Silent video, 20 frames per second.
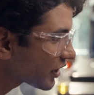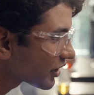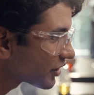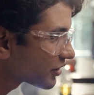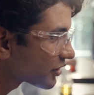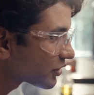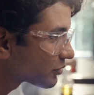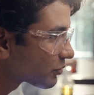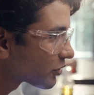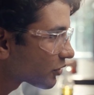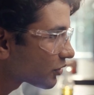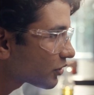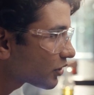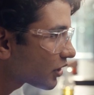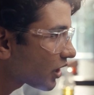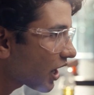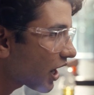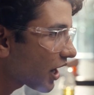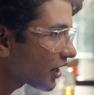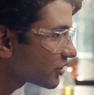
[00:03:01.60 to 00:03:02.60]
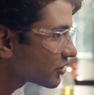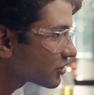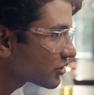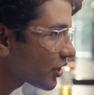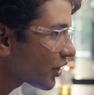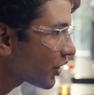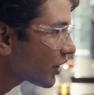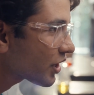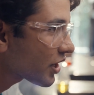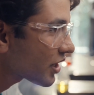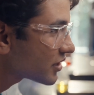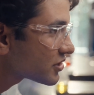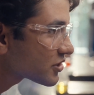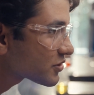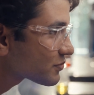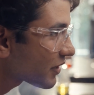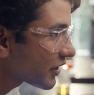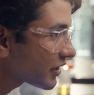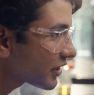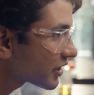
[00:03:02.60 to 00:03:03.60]
killed it, bro. I think I
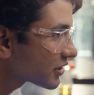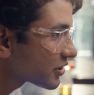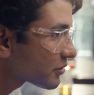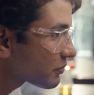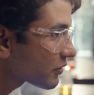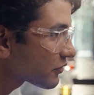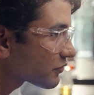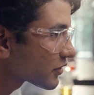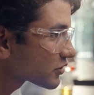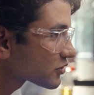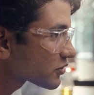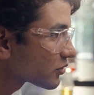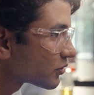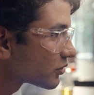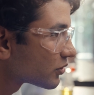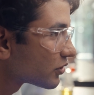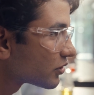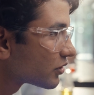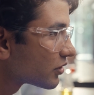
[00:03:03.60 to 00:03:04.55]
just might get the perfect score.